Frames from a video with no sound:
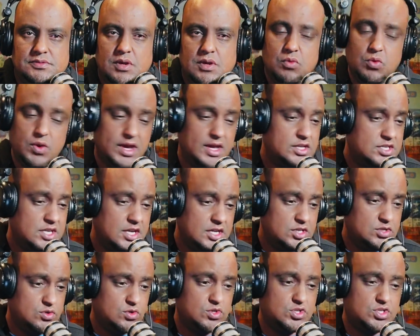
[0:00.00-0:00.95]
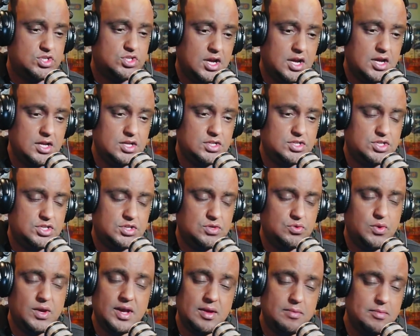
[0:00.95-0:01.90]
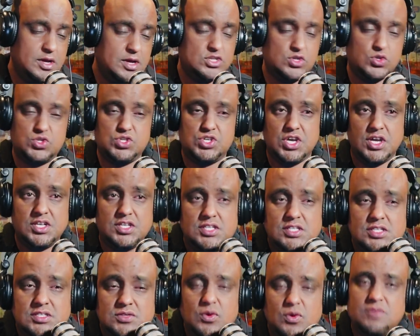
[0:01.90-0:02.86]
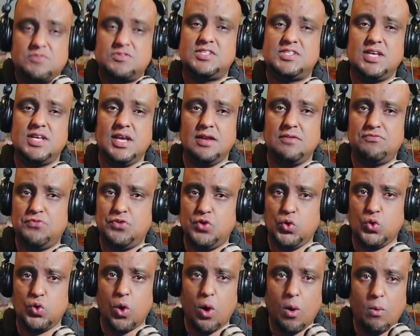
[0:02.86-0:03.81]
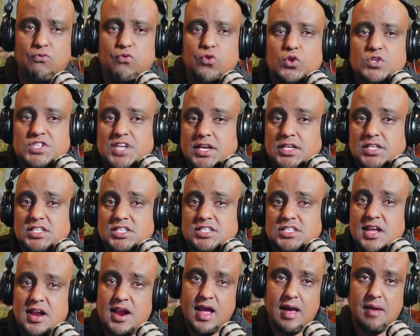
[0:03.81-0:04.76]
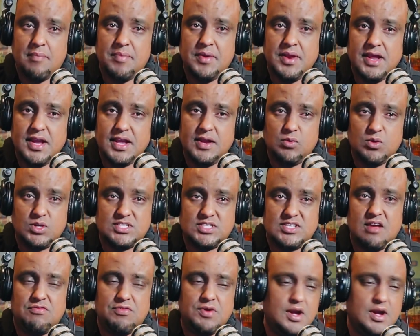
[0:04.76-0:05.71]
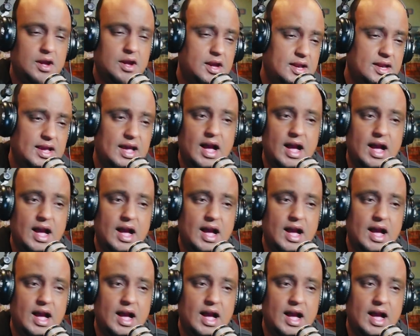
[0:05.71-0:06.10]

And we can change those. We can make those changes. We have seen few hopeful changes that are happening in West Africa, in